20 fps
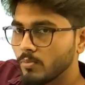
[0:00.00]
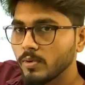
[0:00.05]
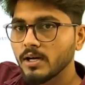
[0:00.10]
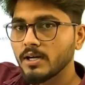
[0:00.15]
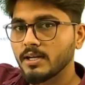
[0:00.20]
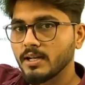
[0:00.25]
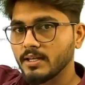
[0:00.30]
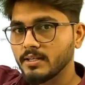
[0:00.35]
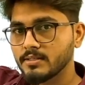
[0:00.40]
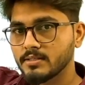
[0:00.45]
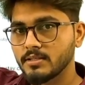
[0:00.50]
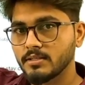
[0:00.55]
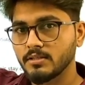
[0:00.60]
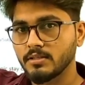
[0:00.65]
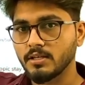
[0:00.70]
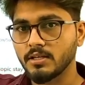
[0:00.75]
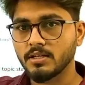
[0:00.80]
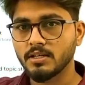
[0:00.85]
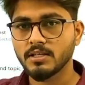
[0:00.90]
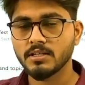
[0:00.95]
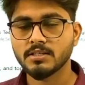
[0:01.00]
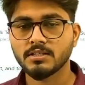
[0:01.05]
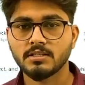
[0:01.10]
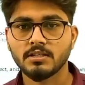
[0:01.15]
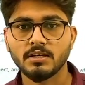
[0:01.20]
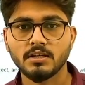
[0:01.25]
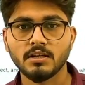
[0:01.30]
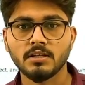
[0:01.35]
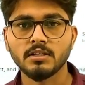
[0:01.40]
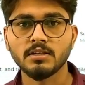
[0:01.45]
test, then this
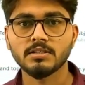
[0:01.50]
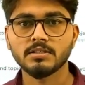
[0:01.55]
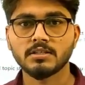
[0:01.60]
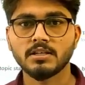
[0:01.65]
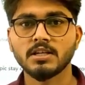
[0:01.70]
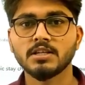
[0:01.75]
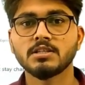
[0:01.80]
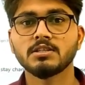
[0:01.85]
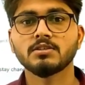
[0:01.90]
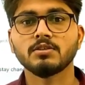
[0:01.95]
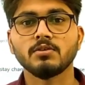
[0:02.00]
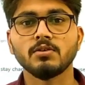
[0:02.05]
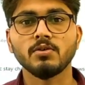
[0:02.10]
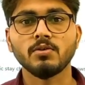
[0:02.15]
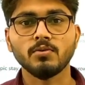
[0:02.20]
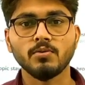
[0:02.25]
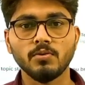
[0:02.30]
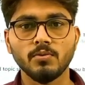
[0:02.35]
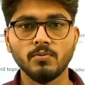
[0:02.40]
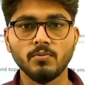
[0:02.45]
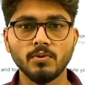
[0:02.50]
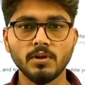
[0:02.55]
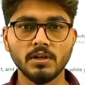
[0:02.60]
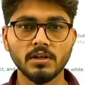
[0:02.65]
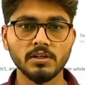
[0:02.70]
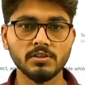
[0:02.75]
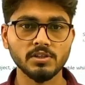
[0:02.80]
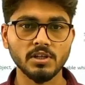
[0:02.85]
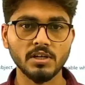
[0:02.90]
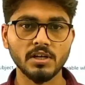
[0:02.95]
test will
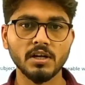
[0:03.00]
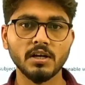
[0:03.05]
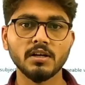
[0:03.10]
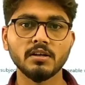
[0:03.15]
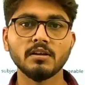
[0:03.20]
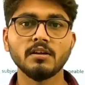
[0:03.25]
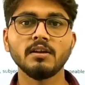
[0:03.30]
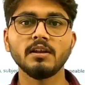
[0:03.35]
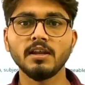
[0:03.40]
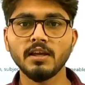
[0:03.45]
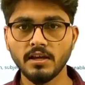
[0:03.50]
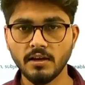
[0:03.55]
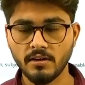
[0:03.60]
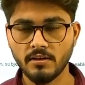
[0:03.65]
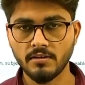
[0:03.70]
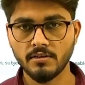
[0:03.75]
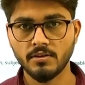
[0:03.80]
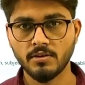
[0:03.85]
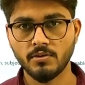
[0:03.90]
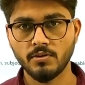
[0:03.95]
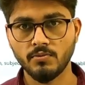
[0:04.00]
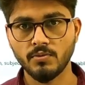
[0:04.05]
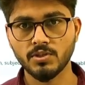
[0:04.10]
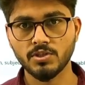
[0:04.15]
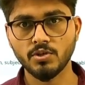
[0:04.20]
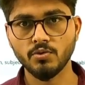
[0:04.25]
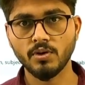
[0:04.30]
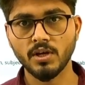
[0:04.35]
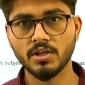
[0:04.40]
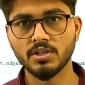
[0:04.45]
generate a link which
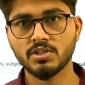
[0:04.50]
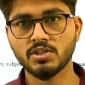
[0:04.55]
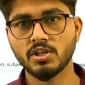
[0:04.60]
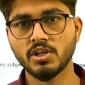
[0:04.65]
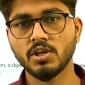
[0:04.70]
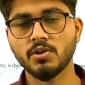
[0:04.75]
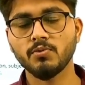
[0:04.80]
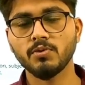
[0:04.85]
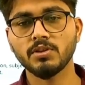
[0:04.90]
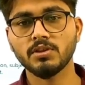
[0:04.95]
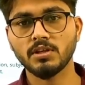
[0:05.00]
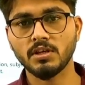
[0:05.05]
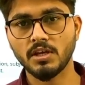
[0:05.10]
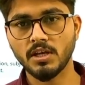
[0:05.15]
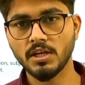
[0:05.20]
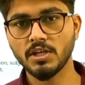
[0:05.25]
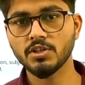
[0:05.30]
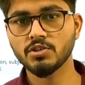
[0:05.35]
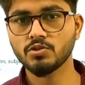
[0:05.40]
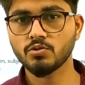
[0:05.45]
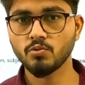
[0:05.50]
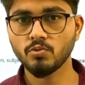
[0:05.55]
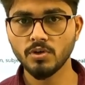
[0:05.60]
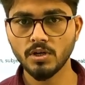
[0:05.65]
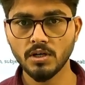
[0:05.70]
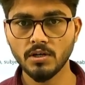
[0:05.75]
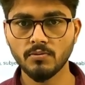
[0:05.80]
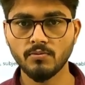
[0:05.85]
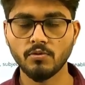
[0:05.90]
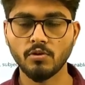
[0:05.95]
you can share with any
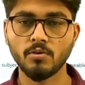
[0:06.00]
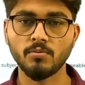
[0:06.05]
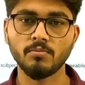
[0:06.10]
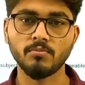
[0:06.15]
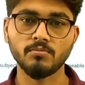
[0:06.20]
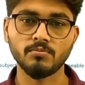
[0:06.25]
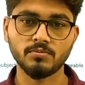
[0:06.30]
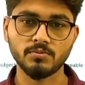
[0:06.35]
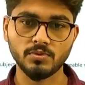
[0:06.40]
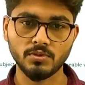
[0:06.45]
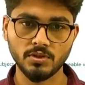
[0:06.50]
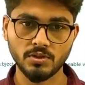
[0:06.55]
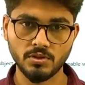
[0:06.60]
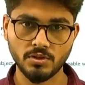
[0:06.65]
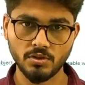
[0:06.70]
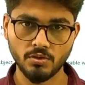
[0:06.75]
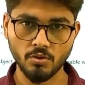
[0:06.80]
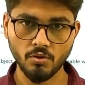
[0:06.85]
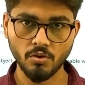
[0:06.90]
student from your